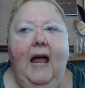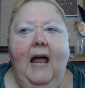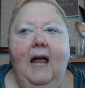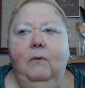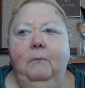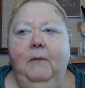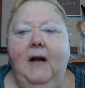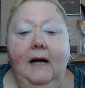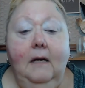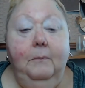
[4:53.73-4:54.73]
it would
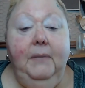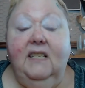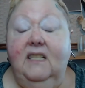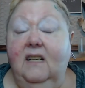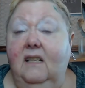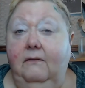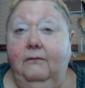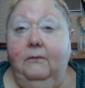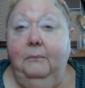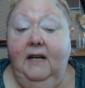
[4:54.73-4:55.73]
kind of be silly
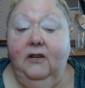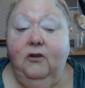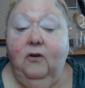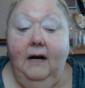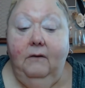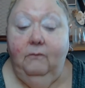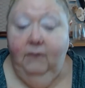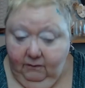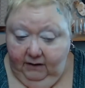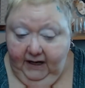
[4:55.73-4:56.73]
for me to try and
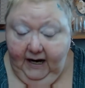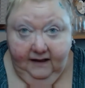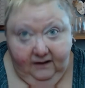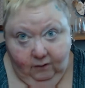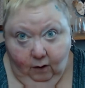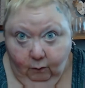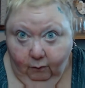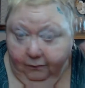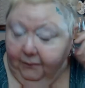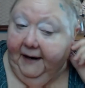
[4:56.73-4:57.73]
recreate the whole
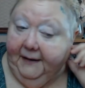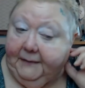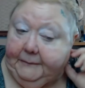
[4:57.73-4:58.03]
thing.